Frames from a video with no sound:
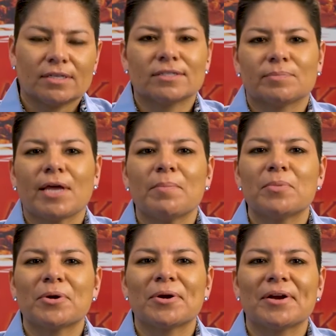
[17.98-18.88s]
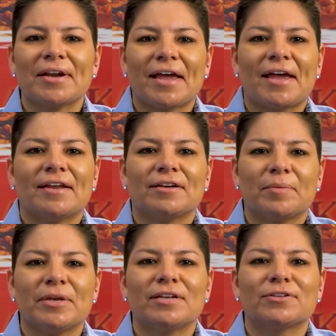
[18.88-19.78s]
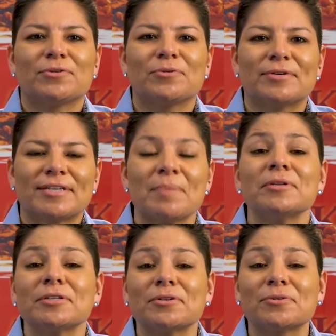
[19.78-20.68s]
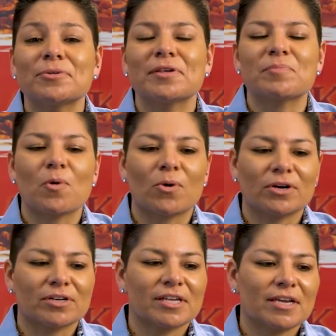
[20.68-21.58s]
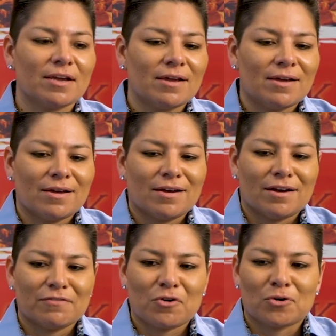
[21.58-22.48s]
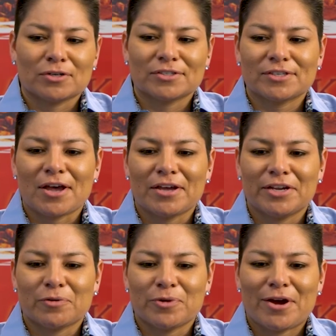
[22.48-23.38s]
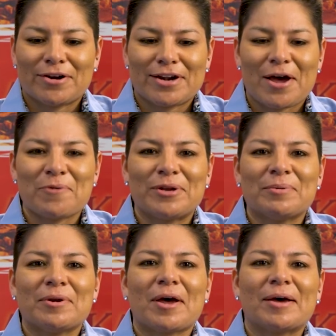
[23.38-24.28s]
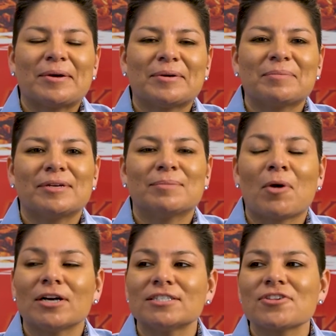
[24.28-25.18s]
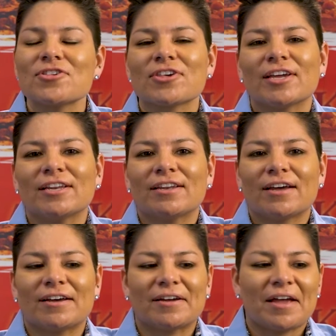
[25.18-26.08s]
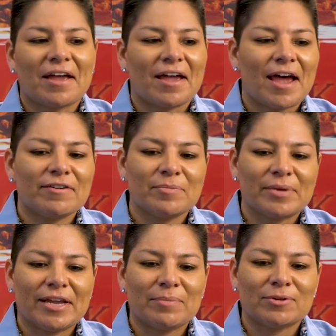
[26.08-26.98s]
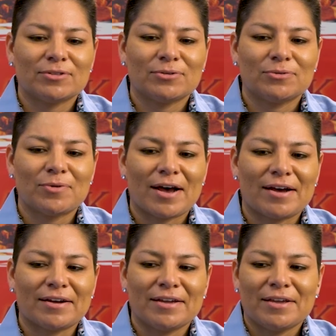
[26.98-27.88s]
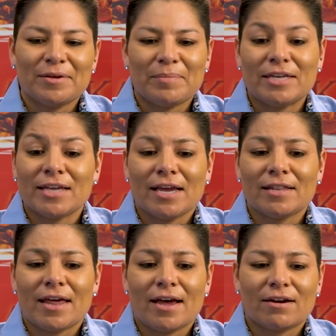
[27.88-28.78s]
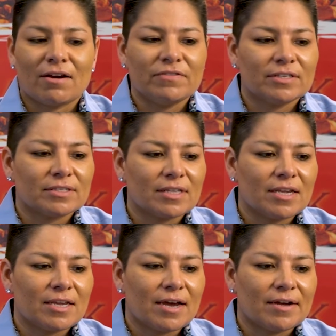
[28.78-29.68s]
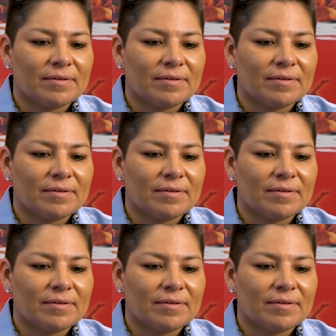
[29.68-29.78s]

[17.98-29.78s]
in September, and I had committed to attempting to do them quarterly. Of course, here we are now in March, and I haven't been able to maintain that. Obviously,